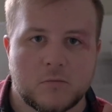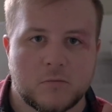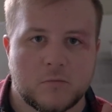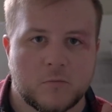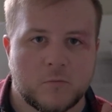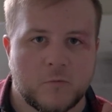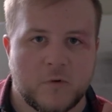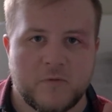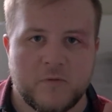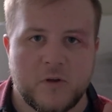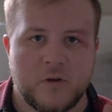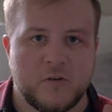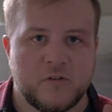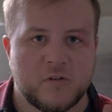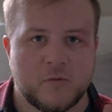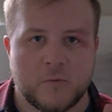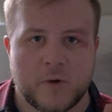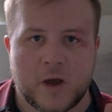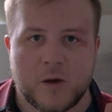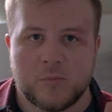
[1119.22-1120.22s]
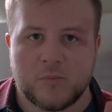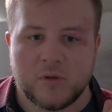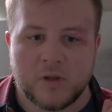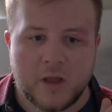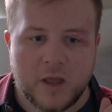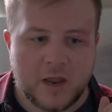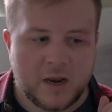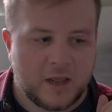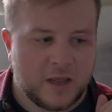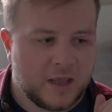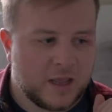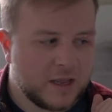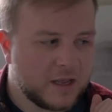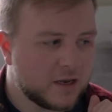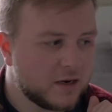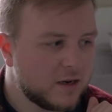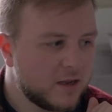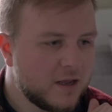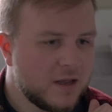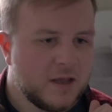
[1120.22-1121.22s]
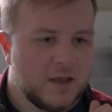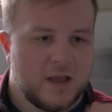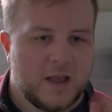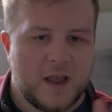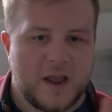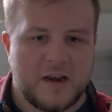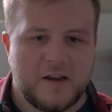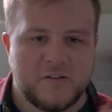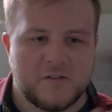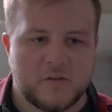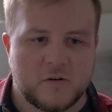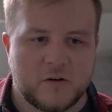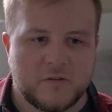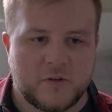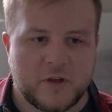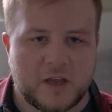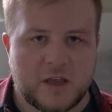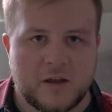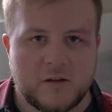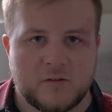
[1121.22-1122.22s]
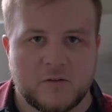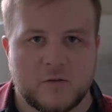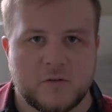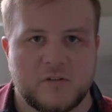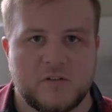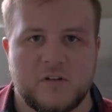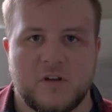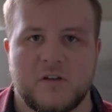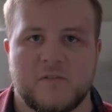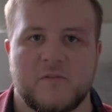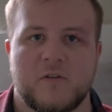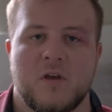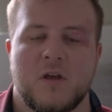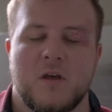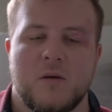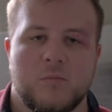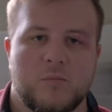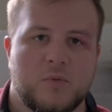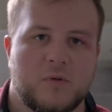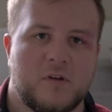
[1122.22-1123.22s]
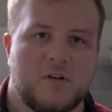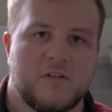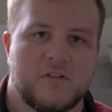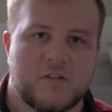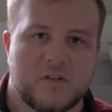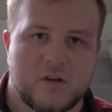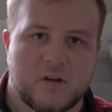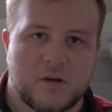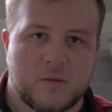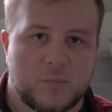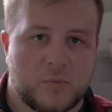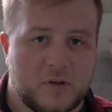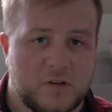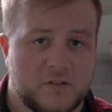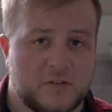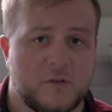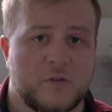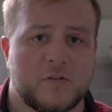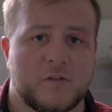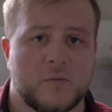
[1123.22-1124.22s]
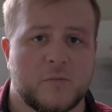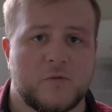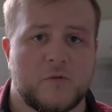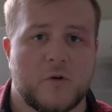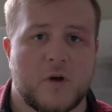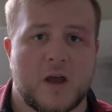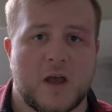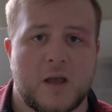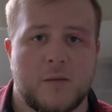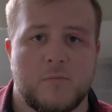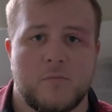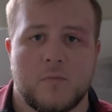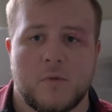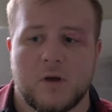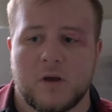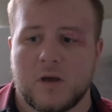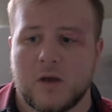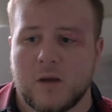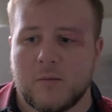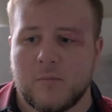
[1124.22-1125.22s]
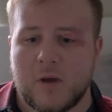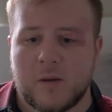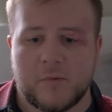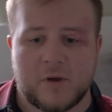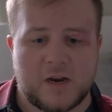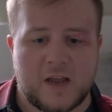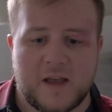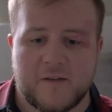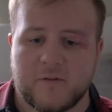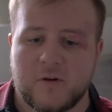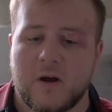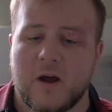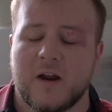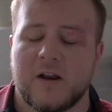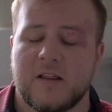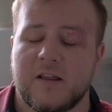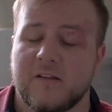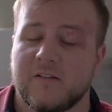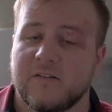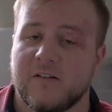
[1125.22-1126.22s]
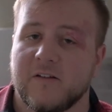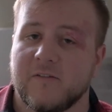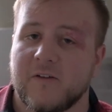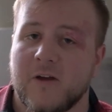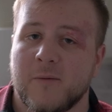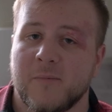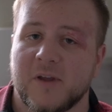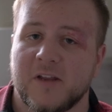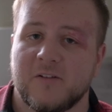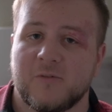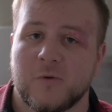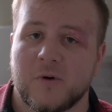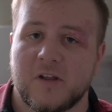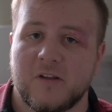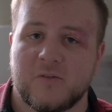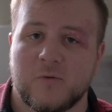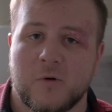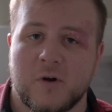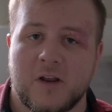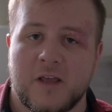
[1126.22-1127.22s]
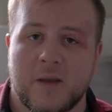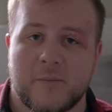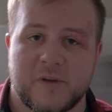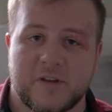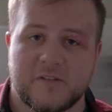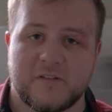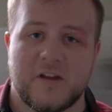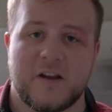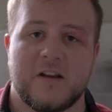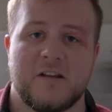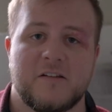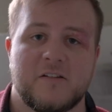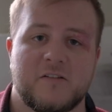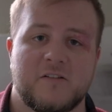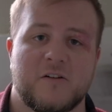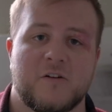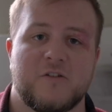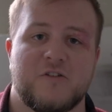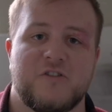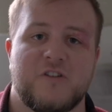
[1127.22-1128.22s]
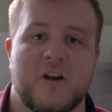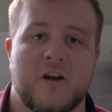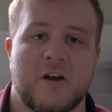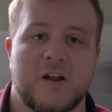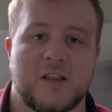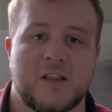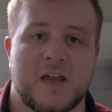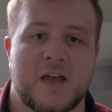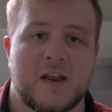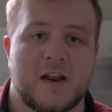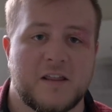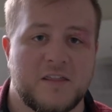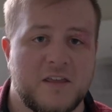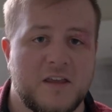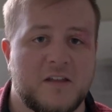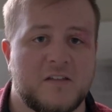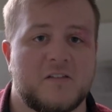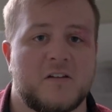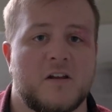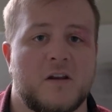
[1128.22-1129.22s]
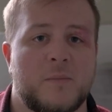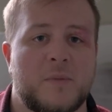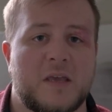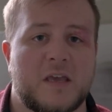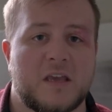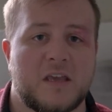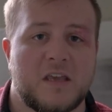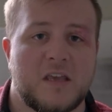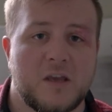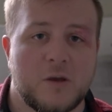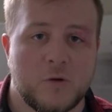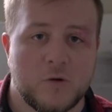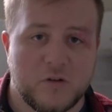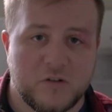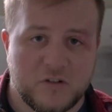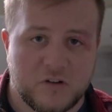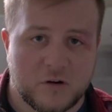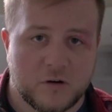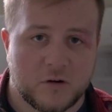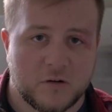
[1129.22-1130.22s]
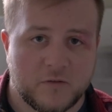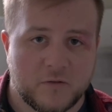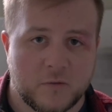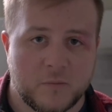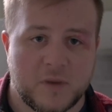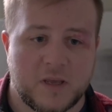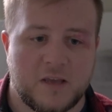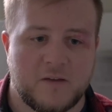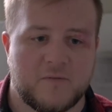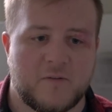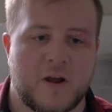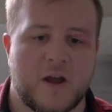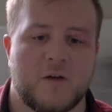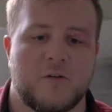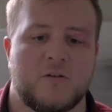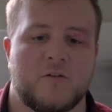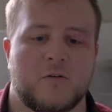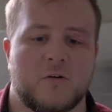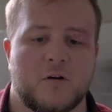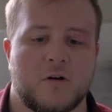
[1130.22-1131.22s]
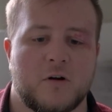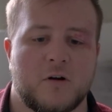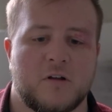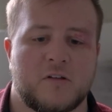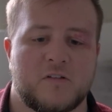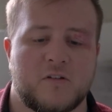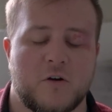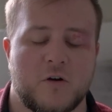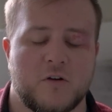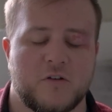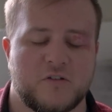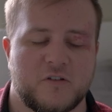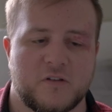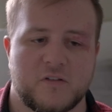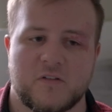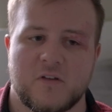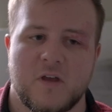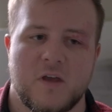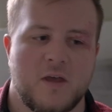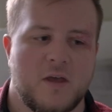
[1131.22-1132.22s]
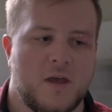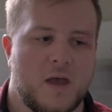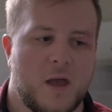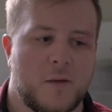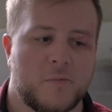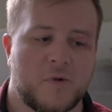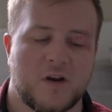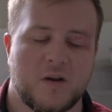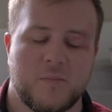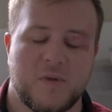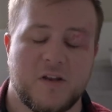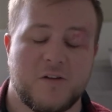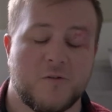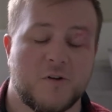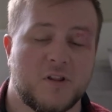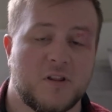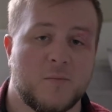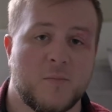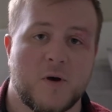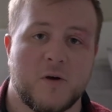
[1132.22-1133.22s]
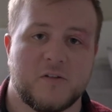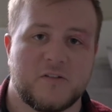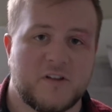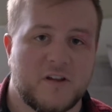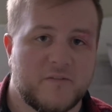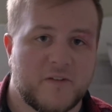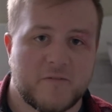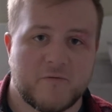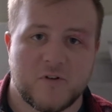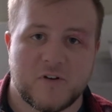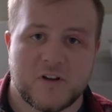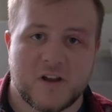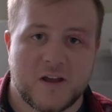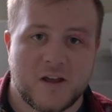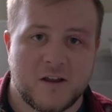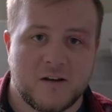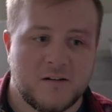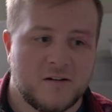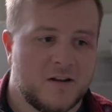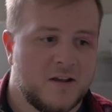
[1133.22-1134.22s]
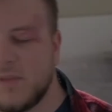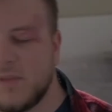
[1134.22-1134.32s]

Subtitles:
reviews and route planning and any sort of like outdoor stuff, please do subscribe. I'm going to have a lot of that stuff coming in 2020. I'm excited to start sharing that. I think it's going to be a huge year for me for outdoor excursions. I'm going to be doing the most I've ever done.